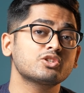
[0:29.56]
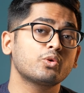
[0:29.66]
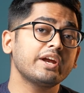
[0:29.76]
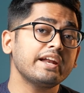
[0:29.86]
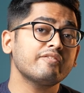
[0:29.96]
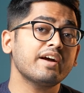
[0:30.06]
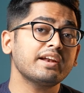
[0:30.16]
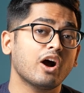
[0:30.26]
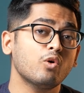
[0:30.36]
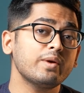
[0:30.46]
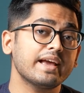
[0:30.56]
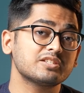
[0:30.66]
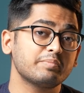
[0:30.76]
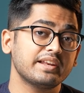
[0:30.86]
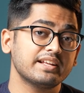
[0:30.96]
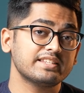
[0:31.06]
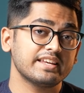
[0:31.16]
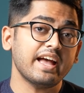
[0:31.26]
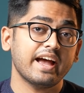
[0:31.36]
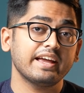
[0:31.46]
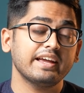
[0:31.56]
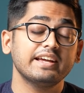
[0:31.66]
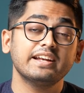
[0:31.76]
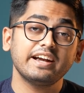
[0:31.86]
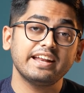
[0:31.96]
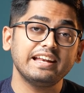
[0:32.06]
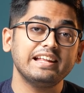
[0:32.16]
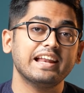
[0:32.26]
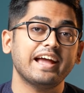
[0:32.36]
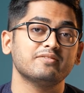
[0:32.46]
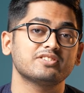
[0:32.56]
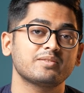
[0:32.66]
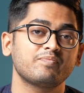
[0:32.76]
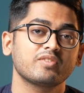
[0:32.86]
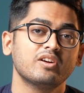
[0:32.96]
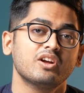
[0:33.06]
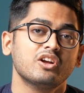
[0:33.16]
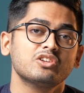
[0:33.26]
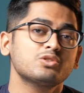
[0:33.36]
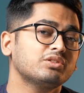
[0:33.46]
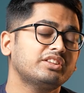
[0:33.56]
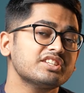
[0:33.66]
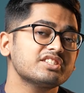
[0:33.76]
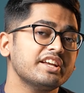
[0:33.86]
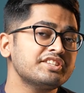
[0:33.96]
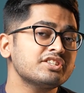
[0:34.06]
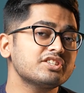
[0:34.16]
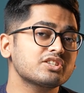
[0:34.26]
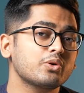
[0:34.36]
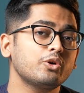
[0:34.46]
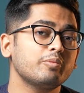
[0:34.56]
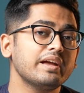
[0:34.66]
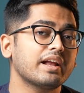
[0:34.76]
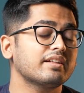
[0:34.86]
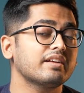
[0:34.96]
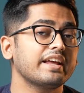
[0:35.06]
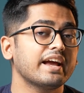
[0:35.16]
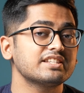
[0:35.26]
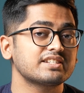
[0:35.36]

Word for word: to redefine how we experience AI in our daily lives. So this isn't just going to be another AI